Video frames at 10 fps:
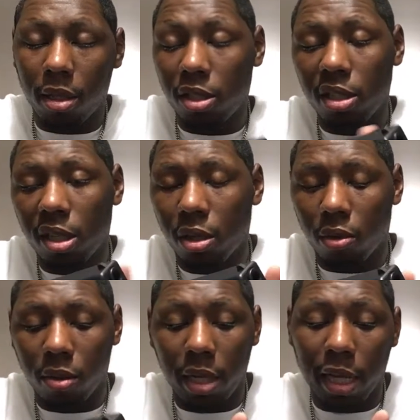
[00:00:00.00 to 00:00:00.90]
Just a little,
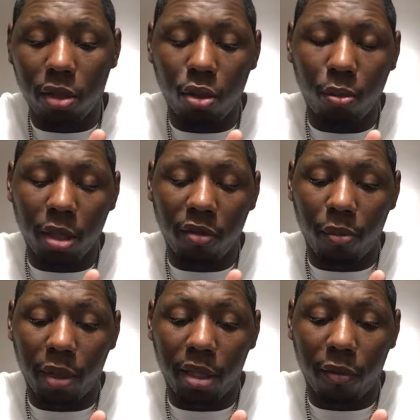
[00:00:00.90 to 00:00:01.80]
not too much of a
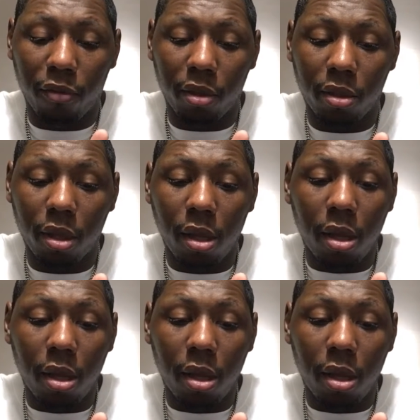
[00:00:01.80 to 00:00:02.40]
big difference.